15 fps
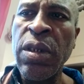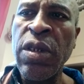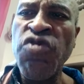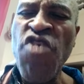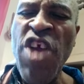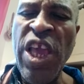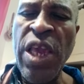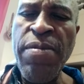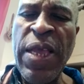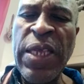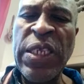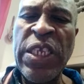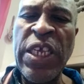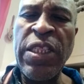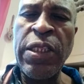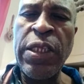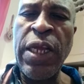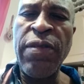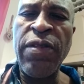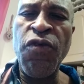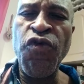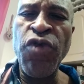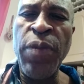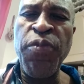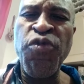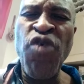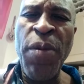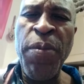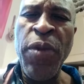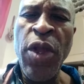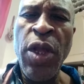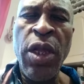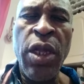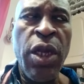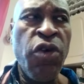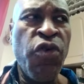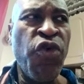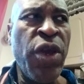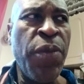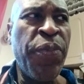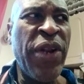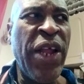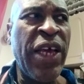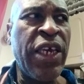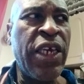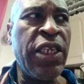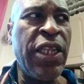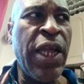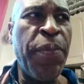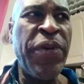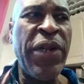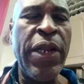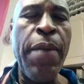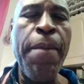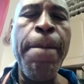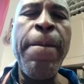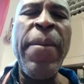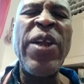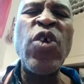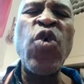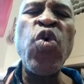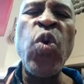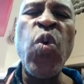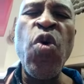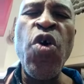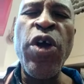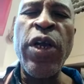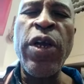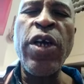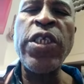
Try to give me a sentence to rape, rap, raping and kidnapping and, it couldn't work.